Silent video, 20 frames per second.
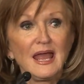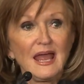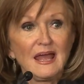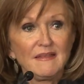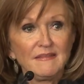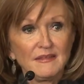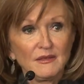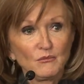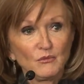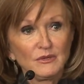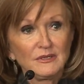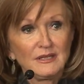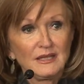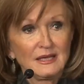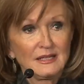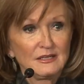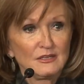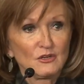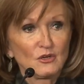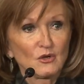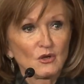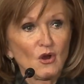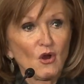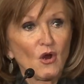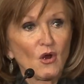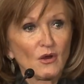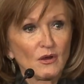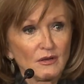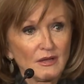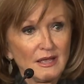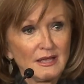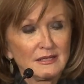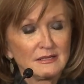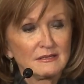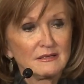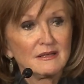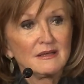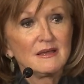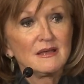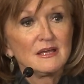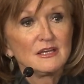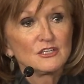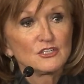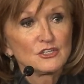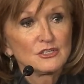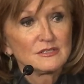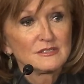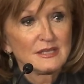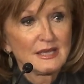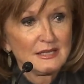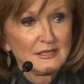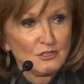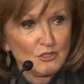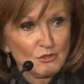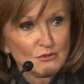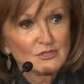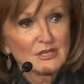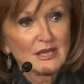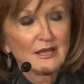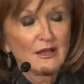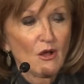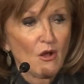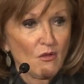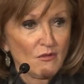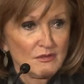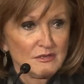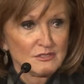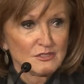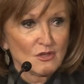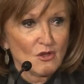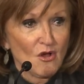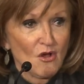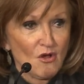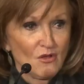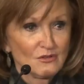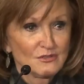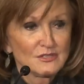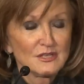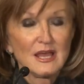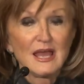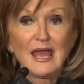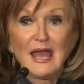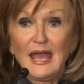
And then we'd get in her car and she'd say, "You take all these calls."